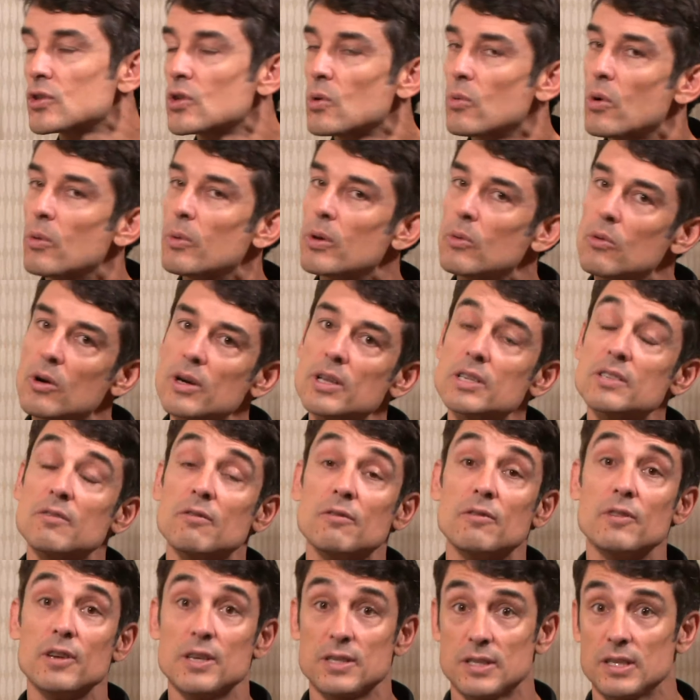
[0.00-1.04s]
So what we want is
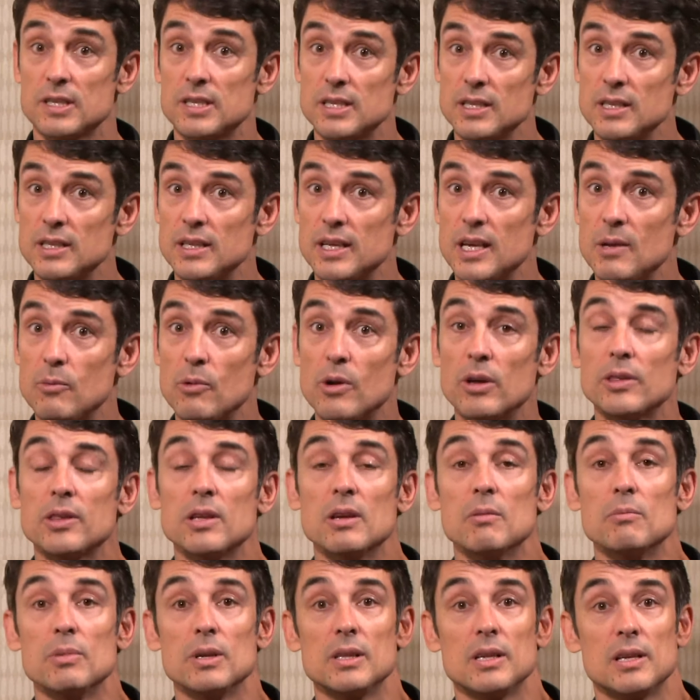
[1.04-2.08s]
versatility. We want the
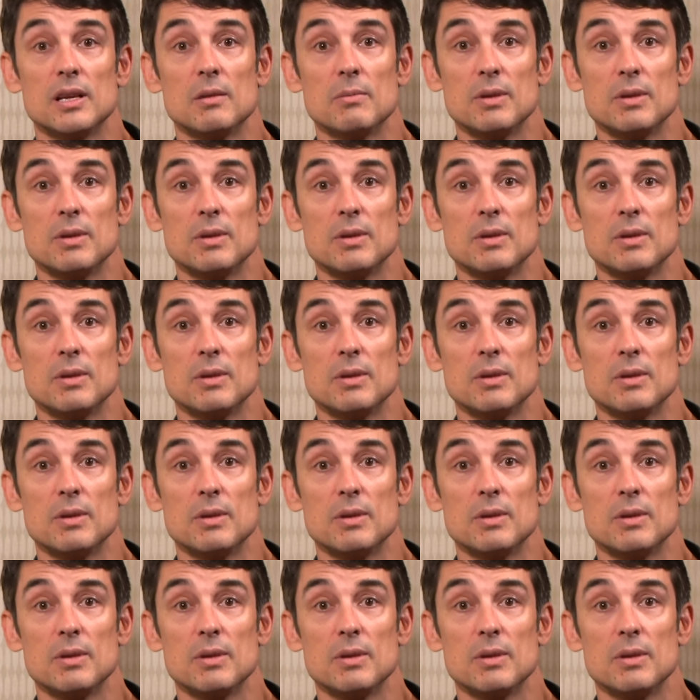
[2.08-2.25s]
ability